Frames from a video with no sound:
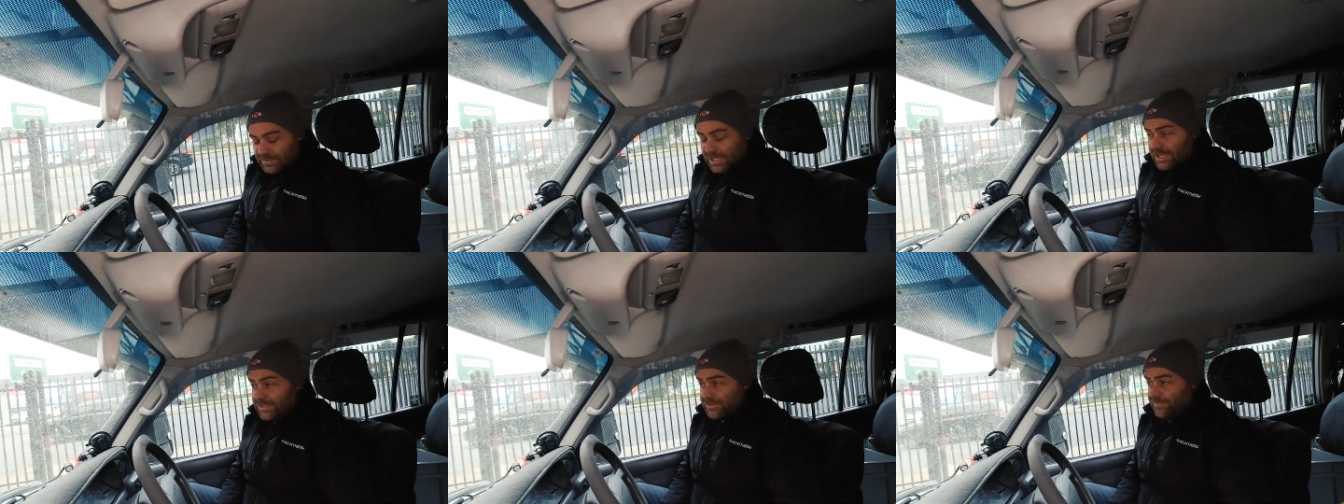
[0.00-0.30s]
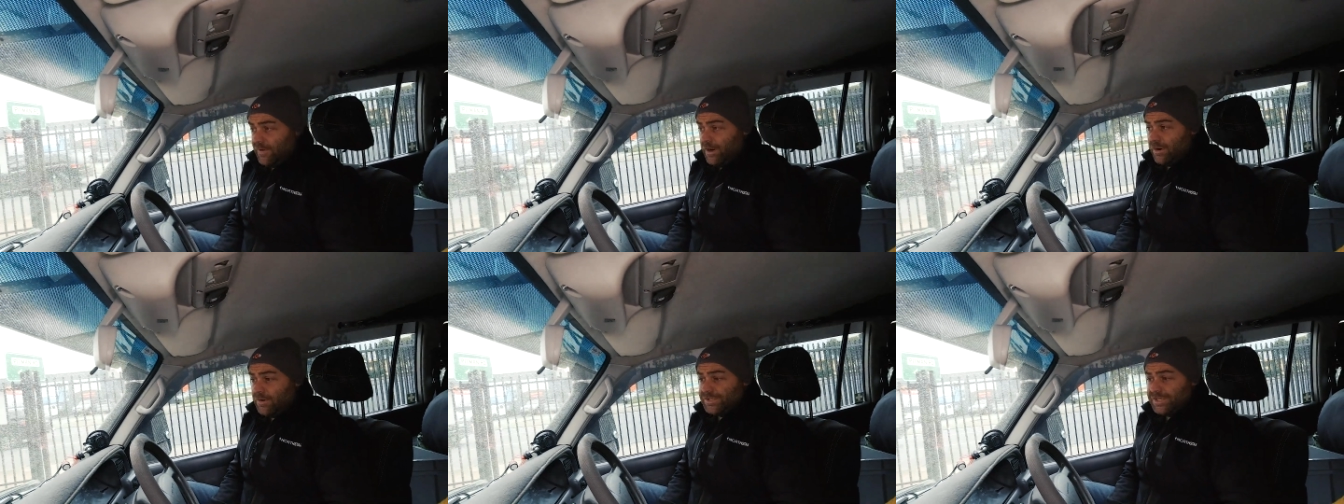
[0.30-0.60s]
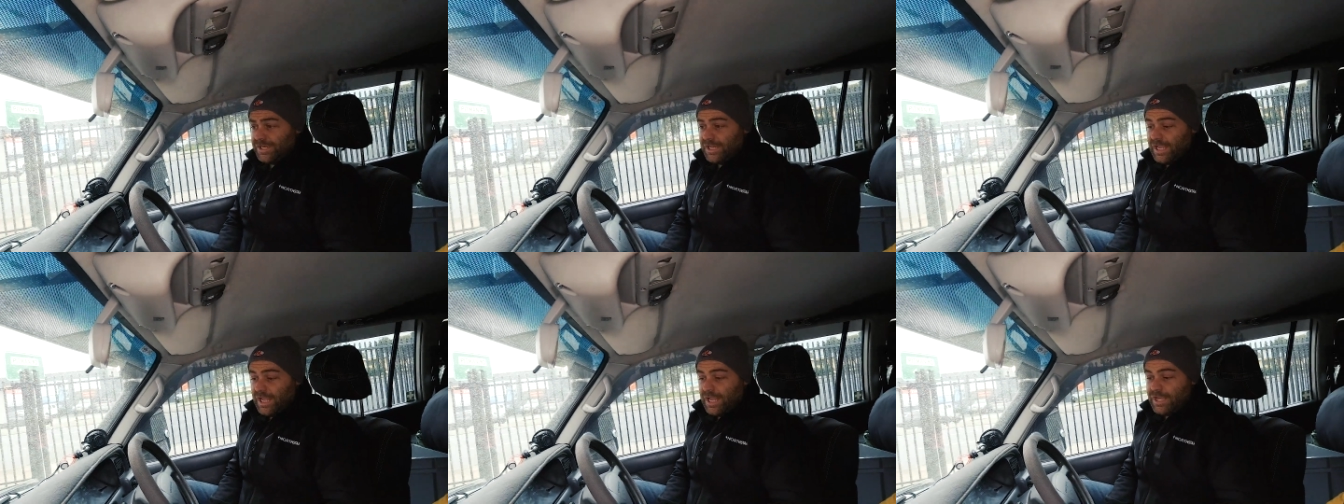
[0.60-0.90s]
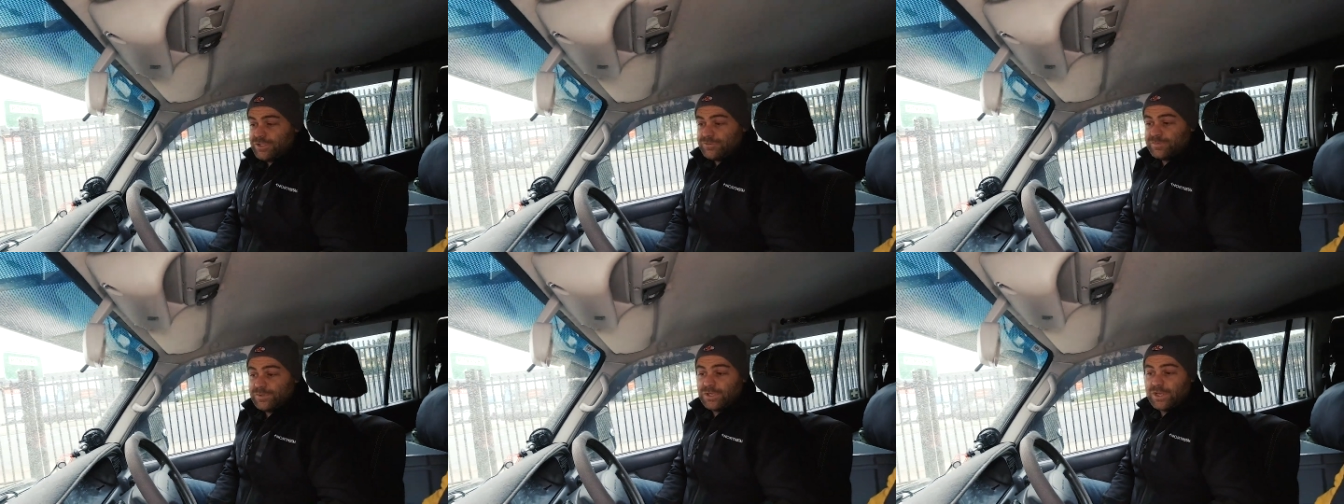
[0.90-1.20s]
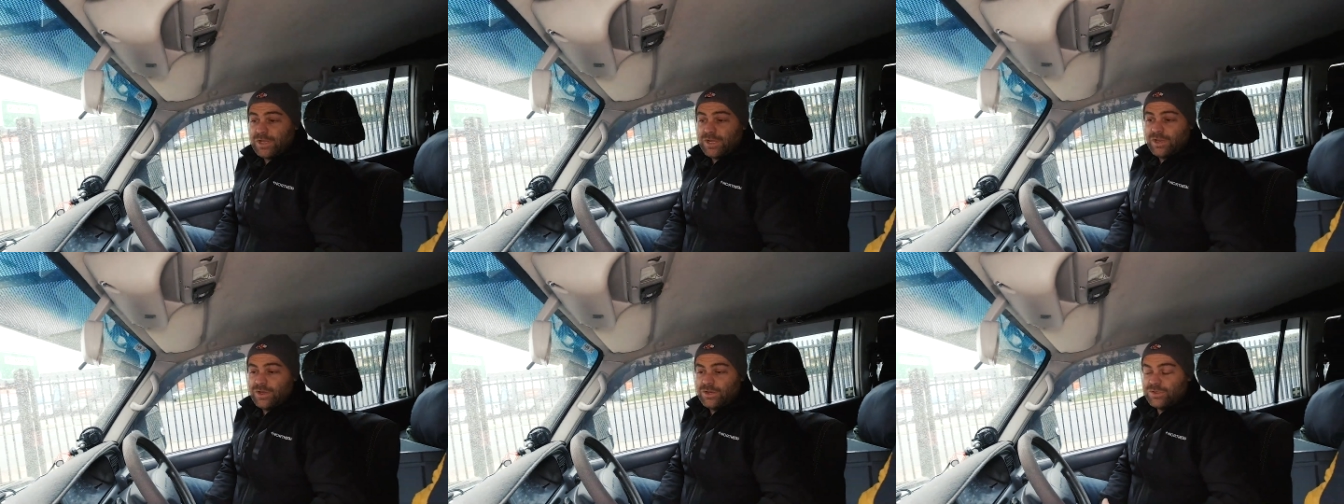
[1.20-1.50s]
As far as
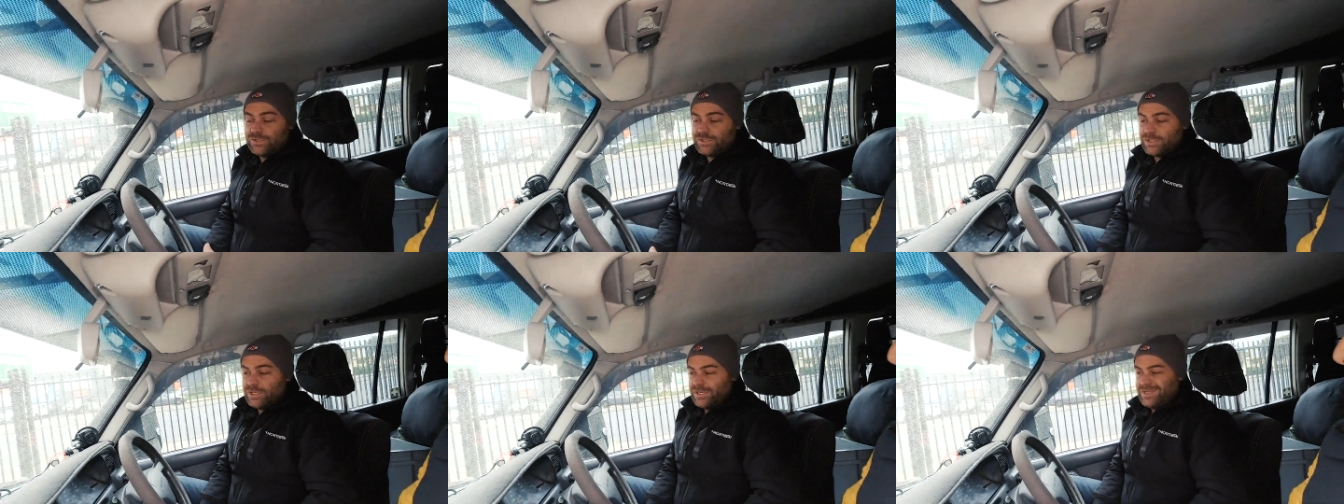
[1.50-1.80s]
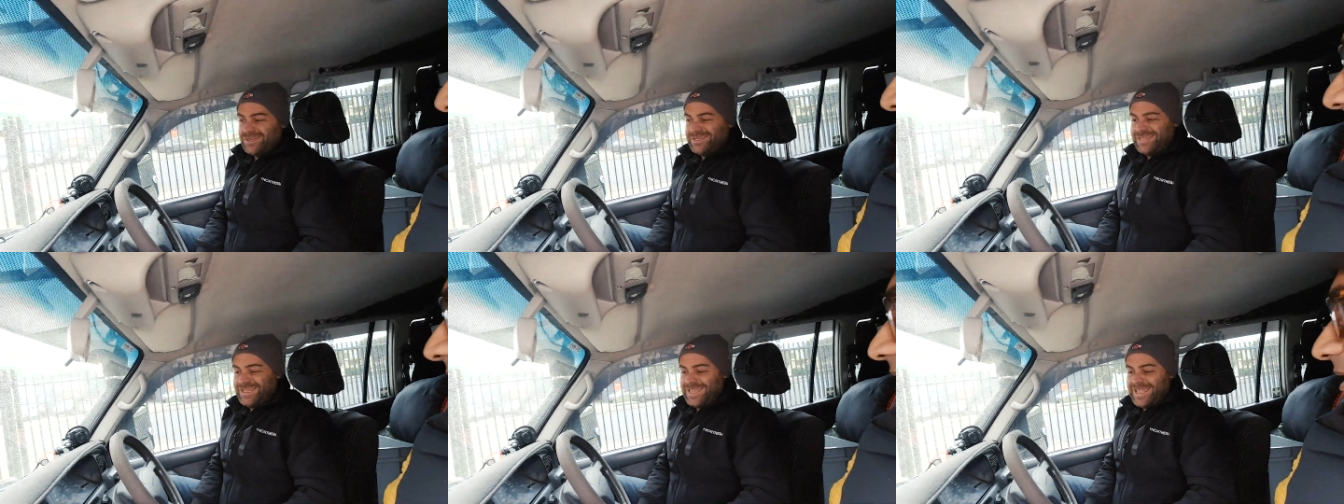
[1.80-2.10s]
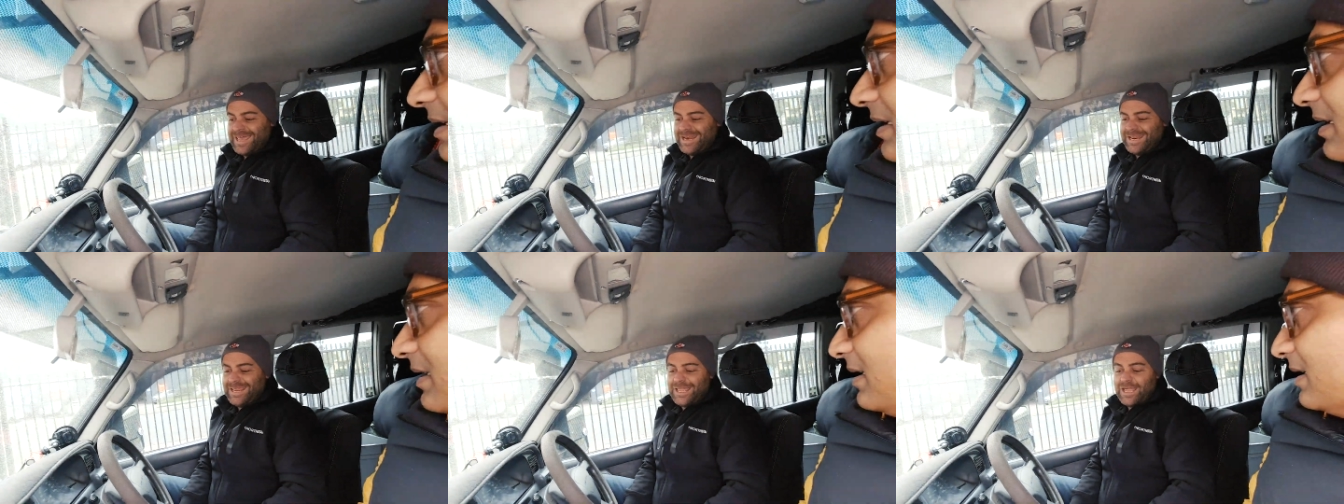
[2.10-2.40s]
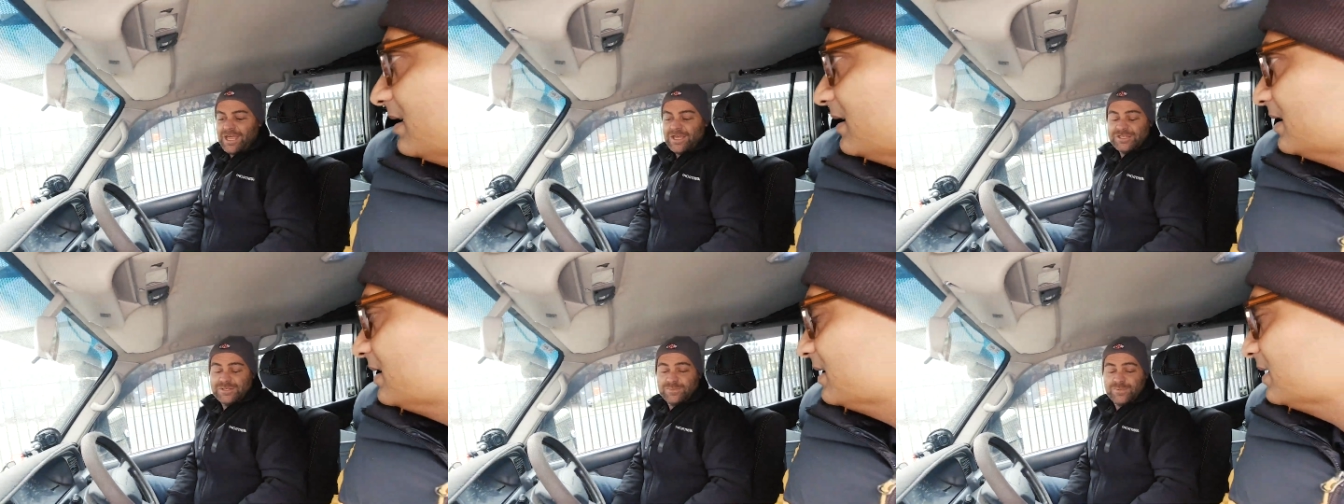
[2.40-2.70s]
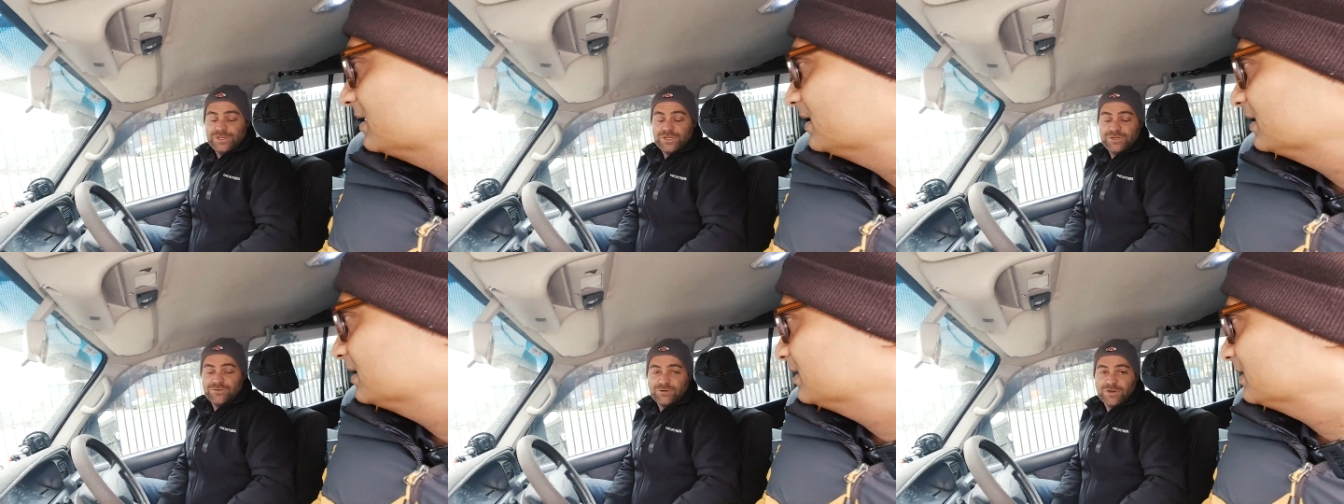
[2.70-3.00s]
engagement goes, you can engage them
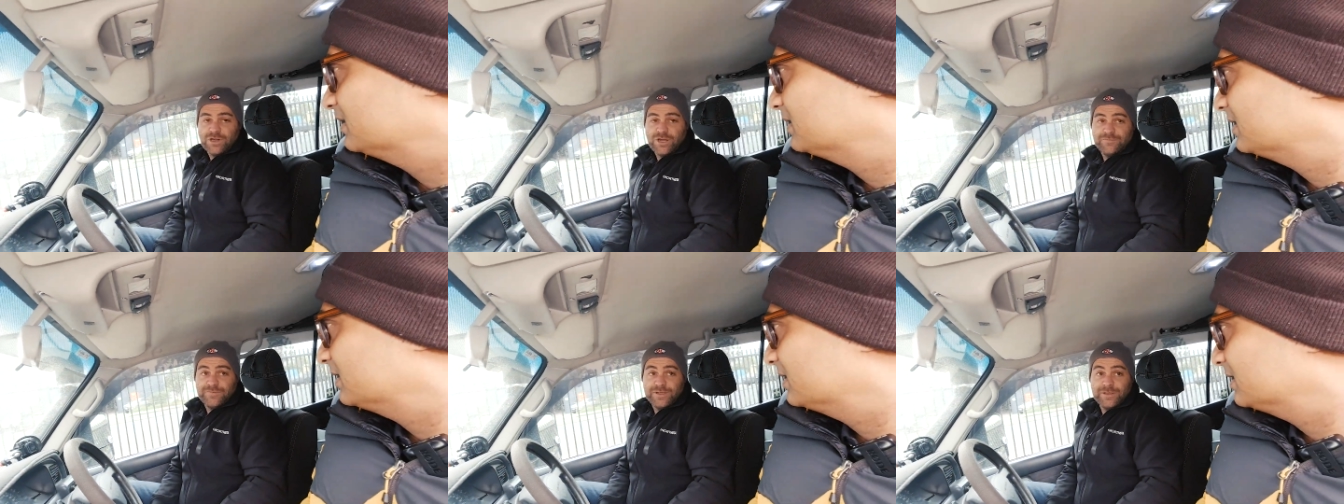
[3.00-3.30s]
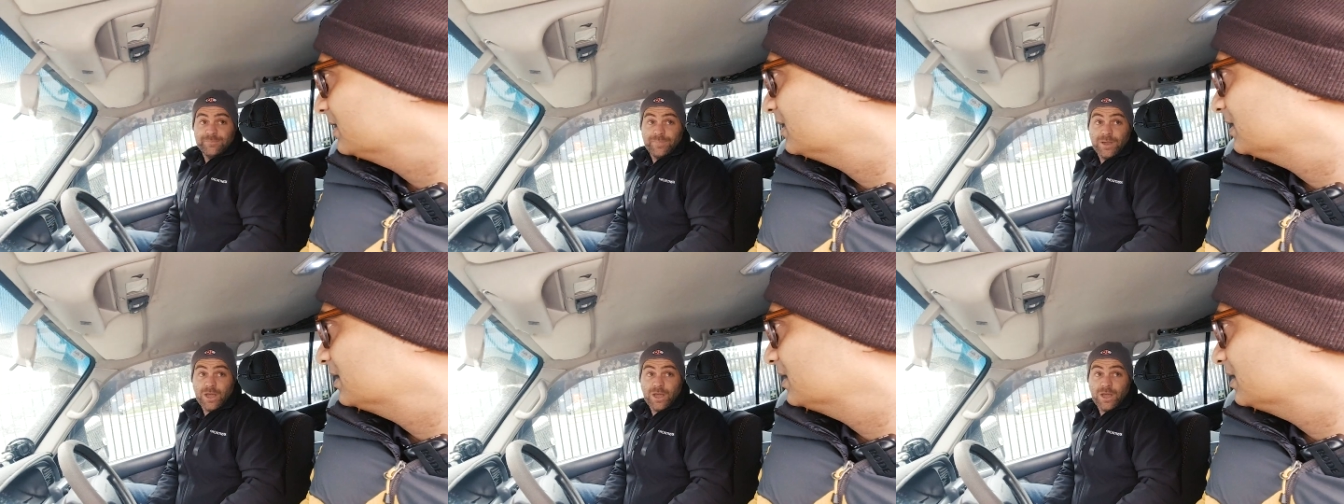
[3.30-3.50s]
when you're driving,